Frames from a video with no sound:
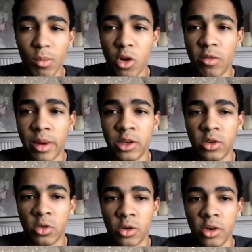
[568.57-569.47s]
more of my
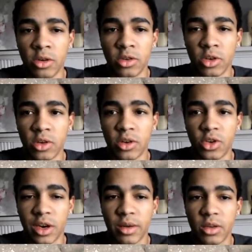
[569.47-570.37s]
tutorials, so you can
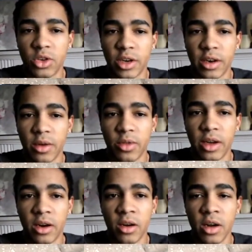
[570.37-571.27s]
check it out
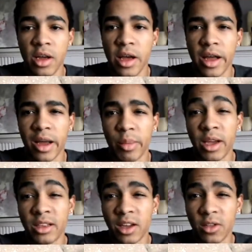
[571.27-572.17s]
there. And I
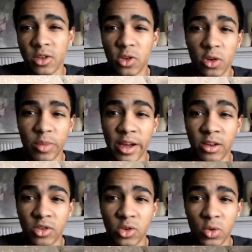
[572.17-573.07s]
may sell the solar
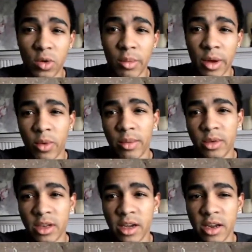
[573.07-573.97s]
panels too on my
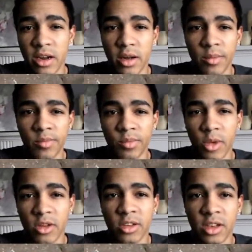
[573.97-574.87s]
website.
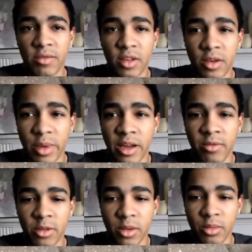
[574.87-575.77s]
I'll see if the
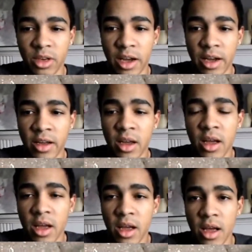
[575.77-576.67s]
demand for them is high.
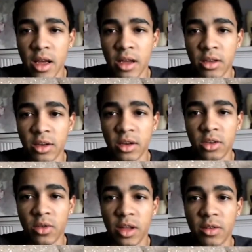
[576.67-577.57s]
And
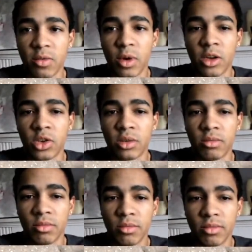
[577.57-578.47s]
so thanks for watching.